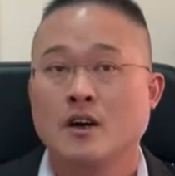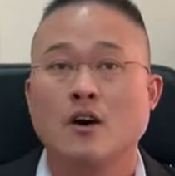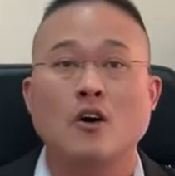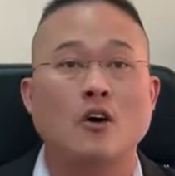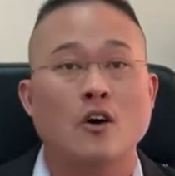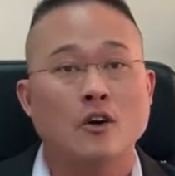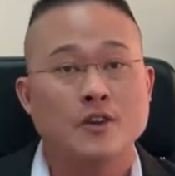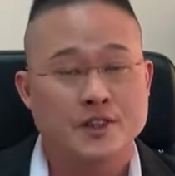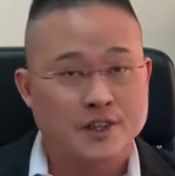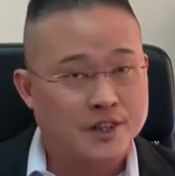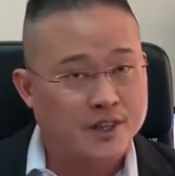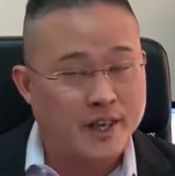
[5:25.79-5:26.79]
or
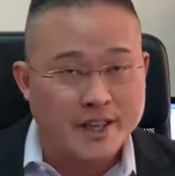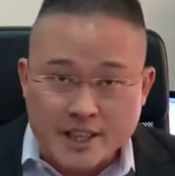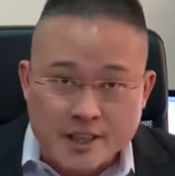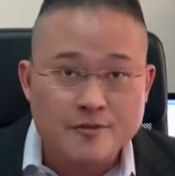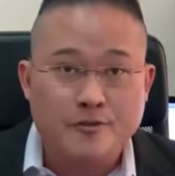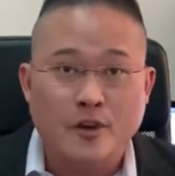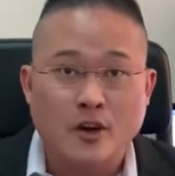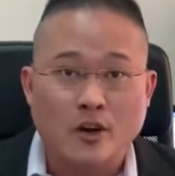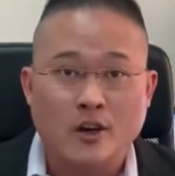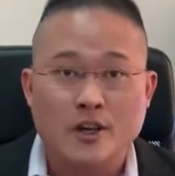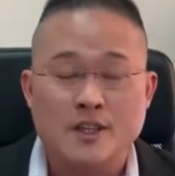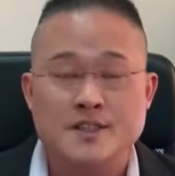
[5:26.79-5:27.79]
an
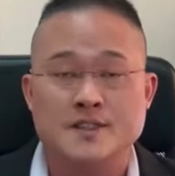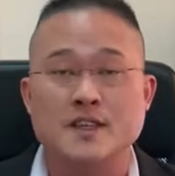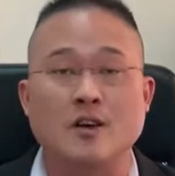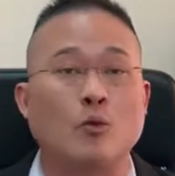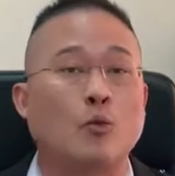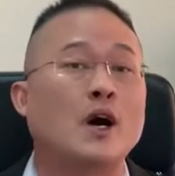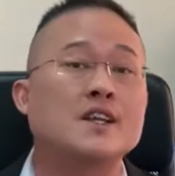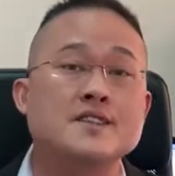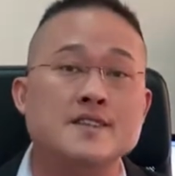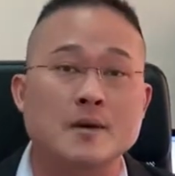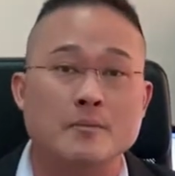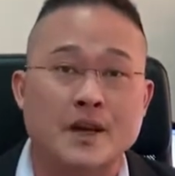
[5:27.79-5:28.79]
invoice, a
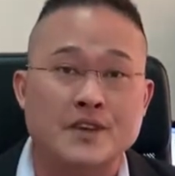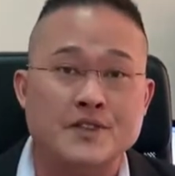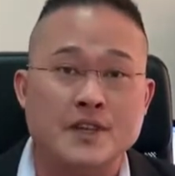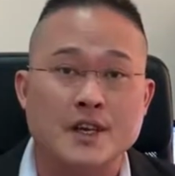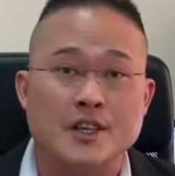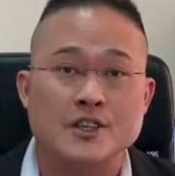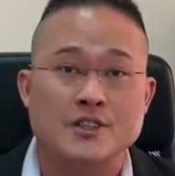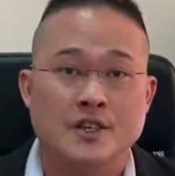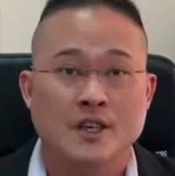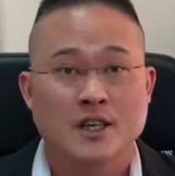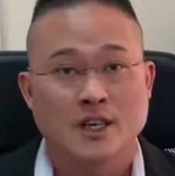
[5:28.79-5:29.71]
WhatsApp message,